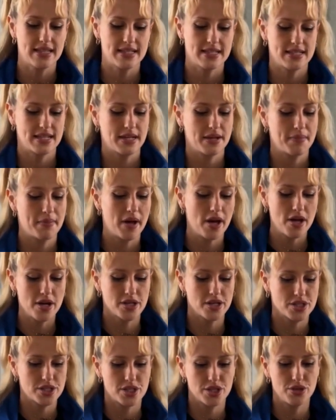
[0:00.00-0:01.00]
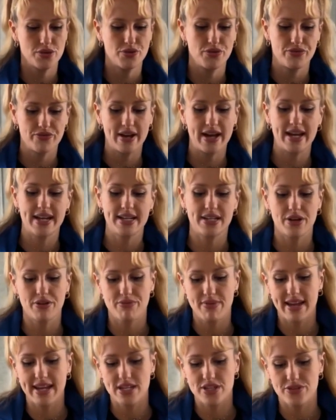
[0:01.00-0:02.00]
the sticker box, you'll find a
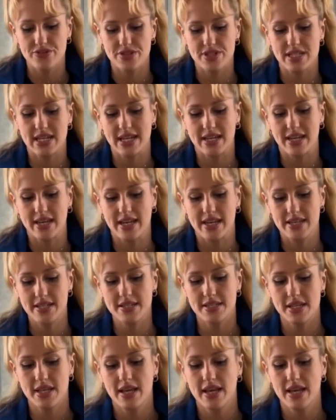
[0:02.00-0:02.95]
range of stickers